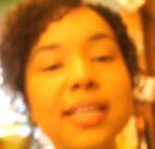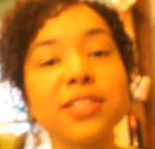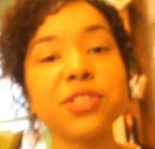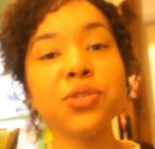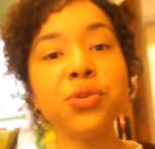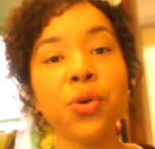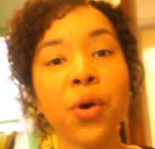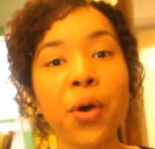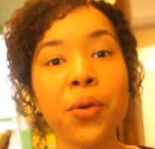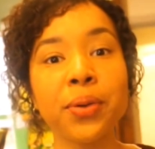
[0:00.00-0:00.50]
it's
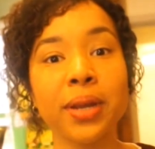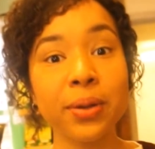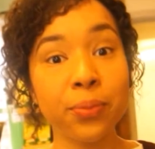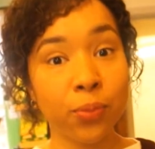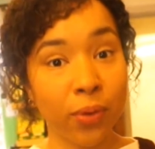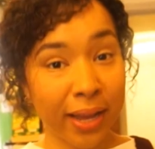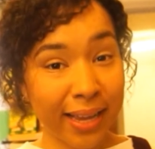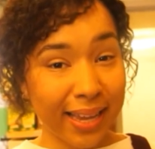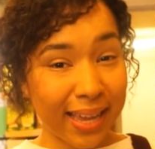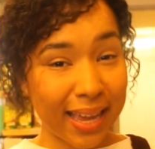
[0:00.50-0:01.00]
not only
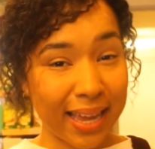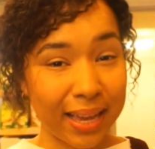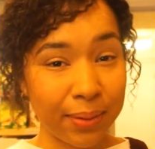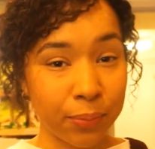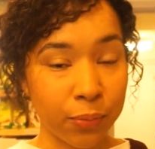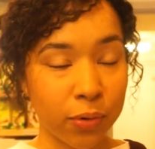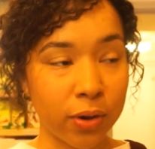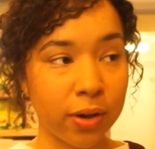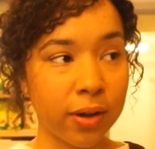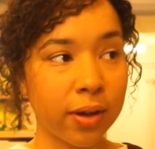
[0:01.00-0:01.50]
white
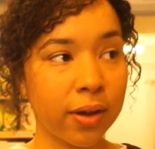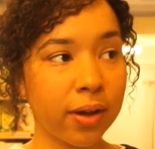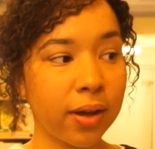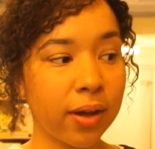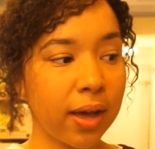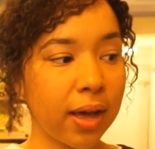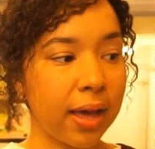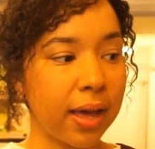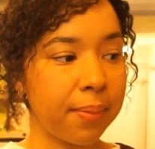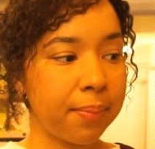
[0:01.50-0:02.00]

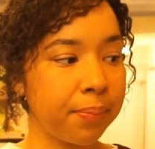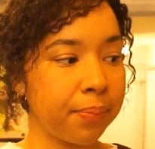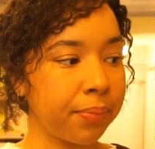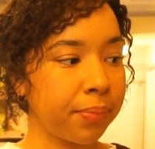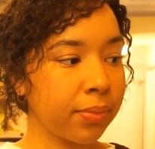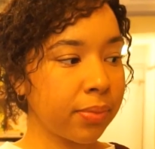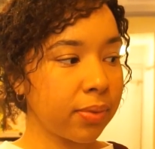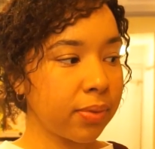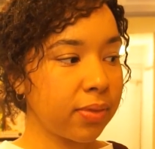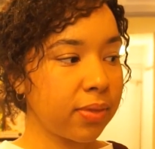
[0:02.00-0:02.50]
quinoa
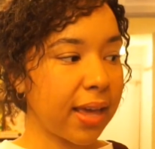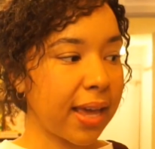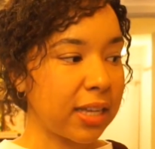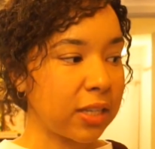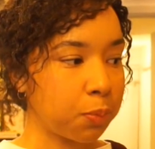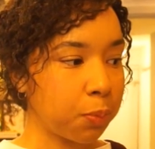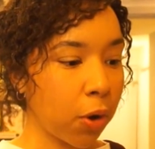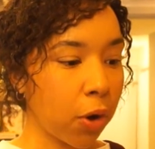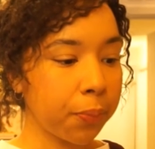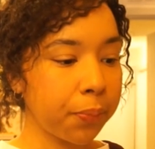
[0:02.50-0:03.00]
um, that
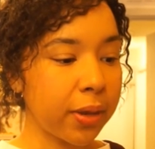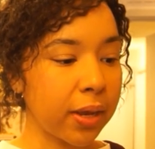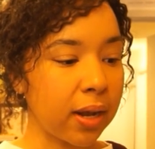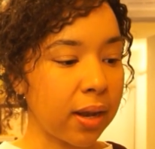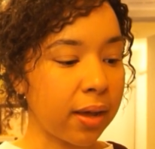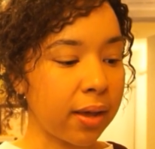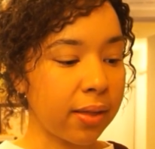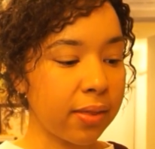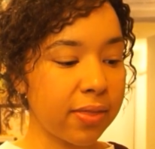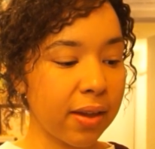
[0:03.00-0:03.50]
is
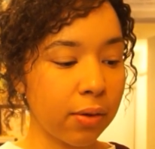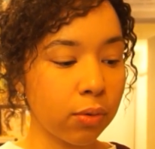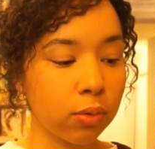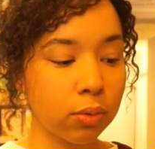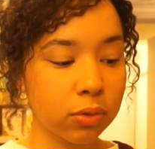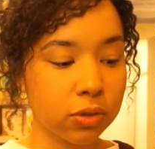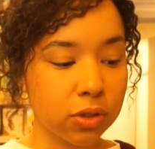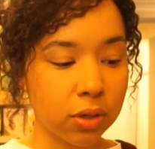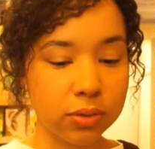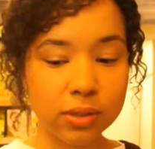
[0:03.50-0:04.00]
popular, there are
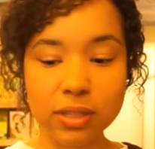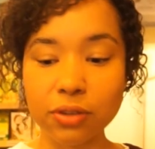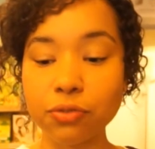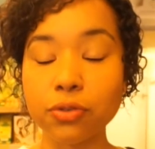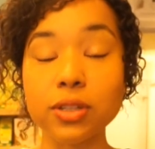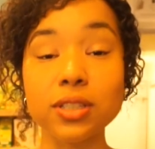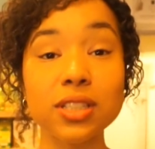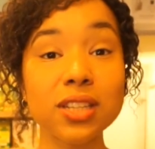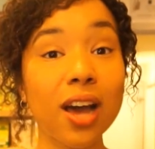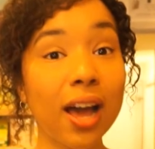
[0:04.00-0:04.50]
also
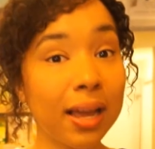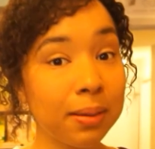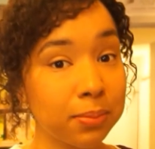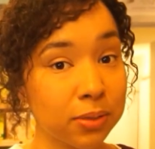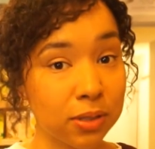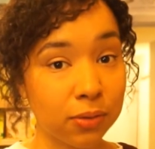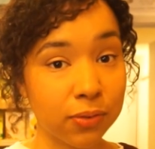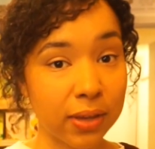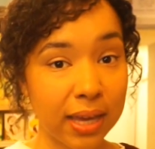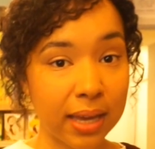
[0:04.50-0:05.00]
different
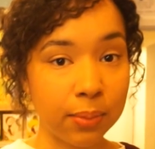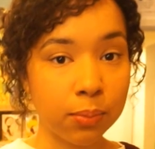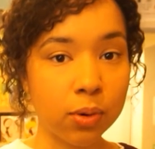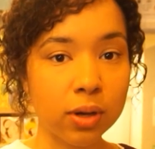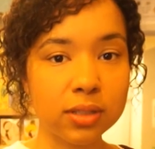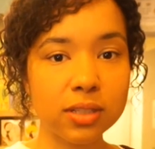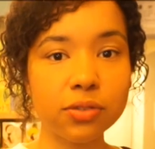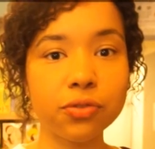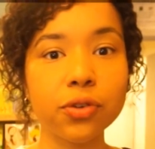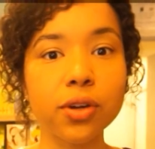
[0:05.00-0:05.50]
types of
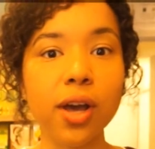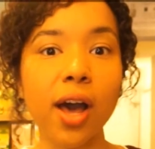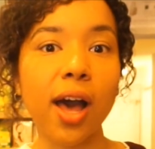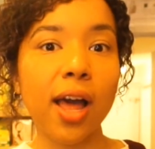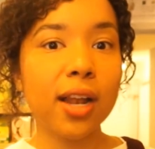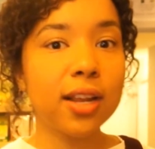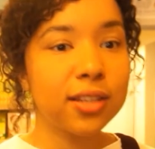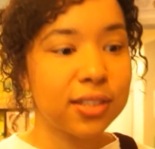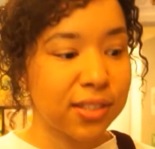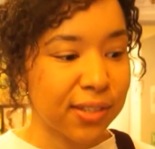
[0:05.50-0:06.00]
quinoa, different
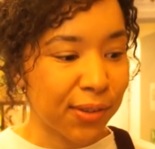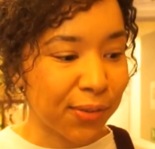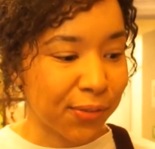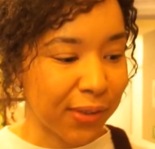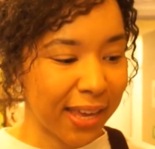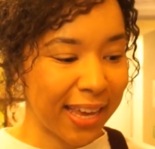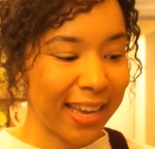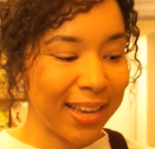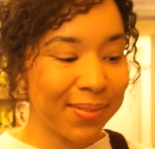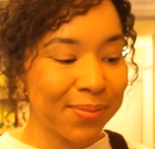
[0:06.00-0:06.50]
colours of
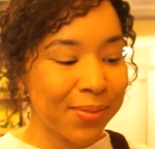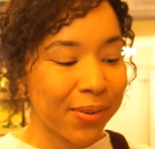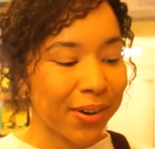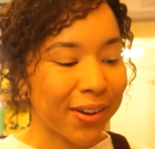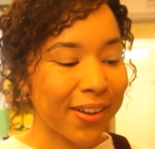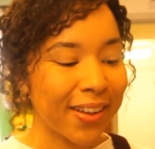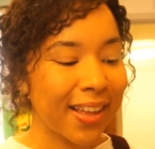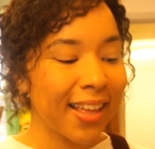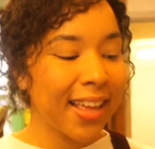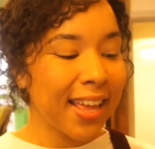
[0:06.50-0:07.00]

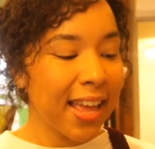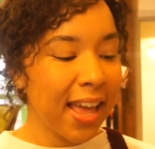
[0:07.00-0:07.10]
quinoa.